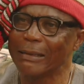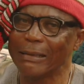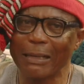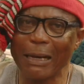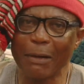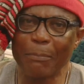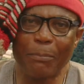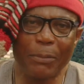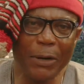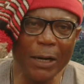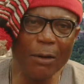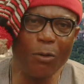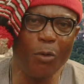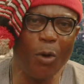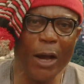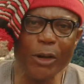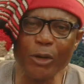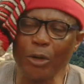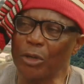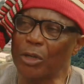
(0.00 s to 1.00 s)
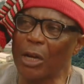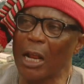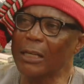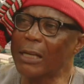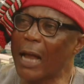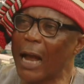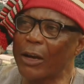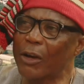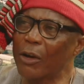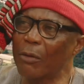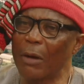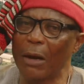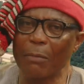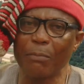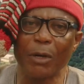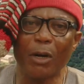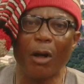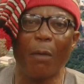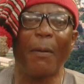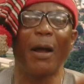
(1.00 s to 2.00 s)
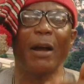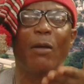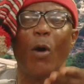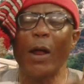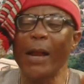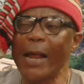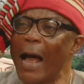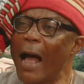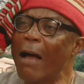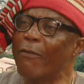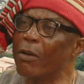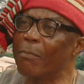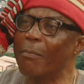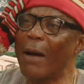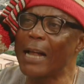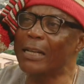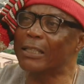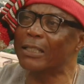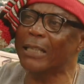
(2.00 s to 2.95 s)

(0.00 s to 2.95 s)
they bring one useless argument but what they have in mind,